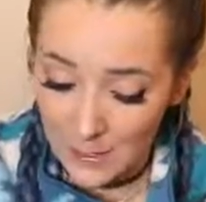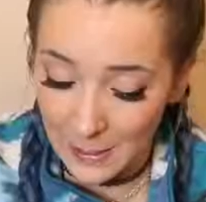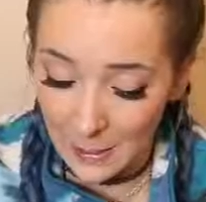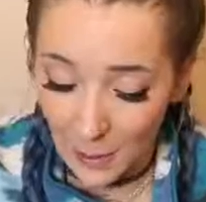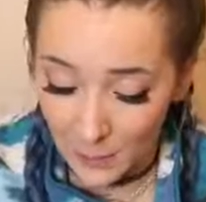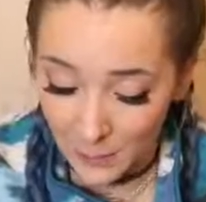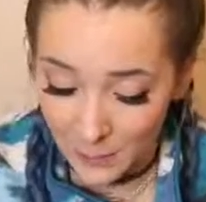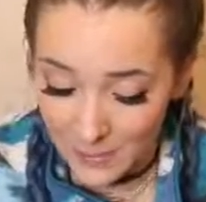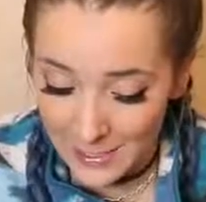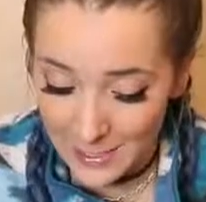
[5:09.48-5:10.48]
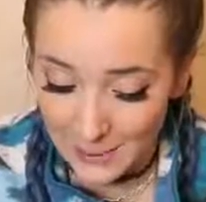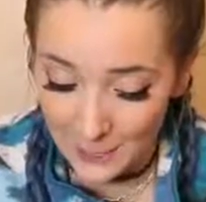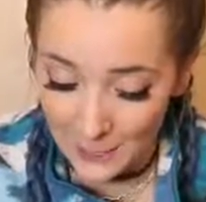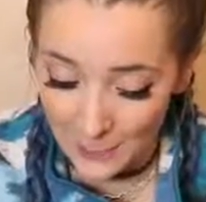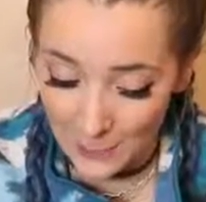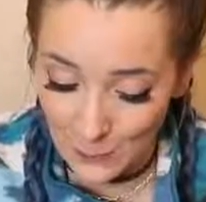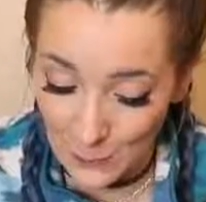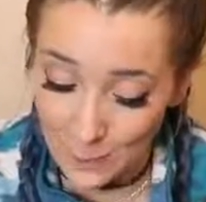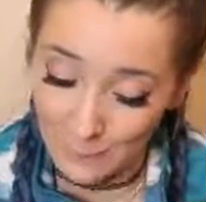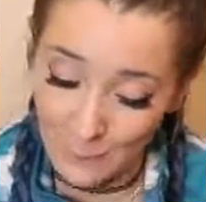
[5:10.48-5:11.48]
been a couple of minutes for you,
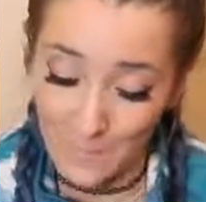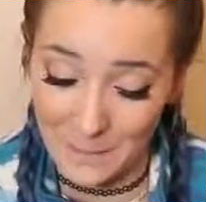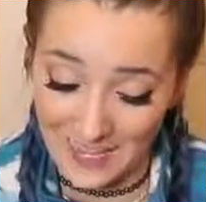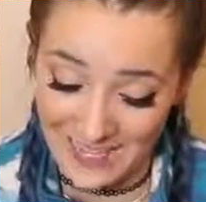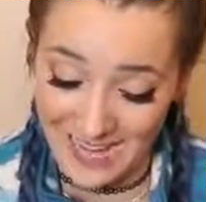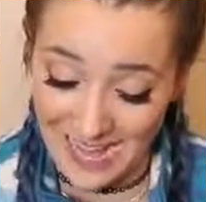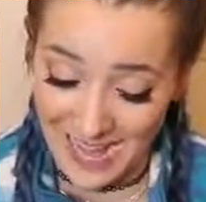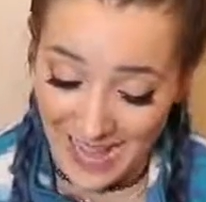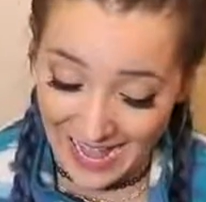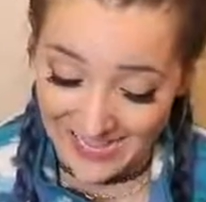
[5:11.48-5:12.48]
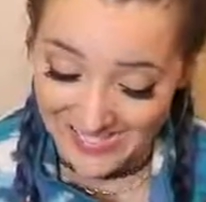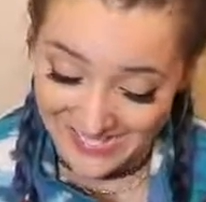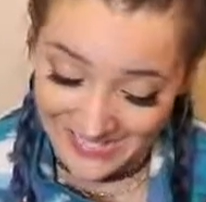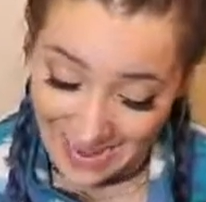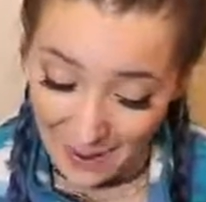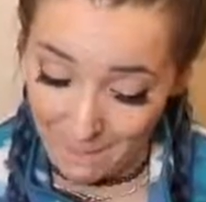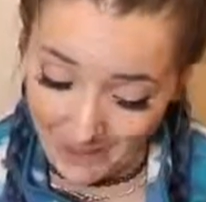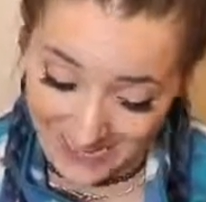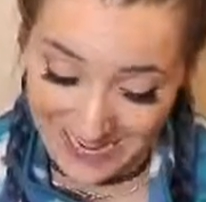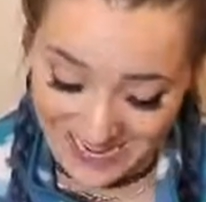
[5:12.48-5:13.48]
but for me, it has not
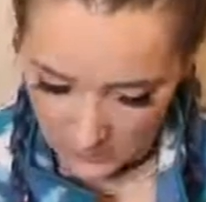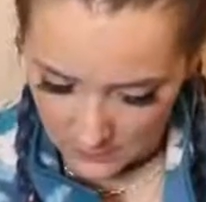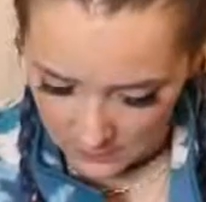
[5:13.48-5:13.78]
been.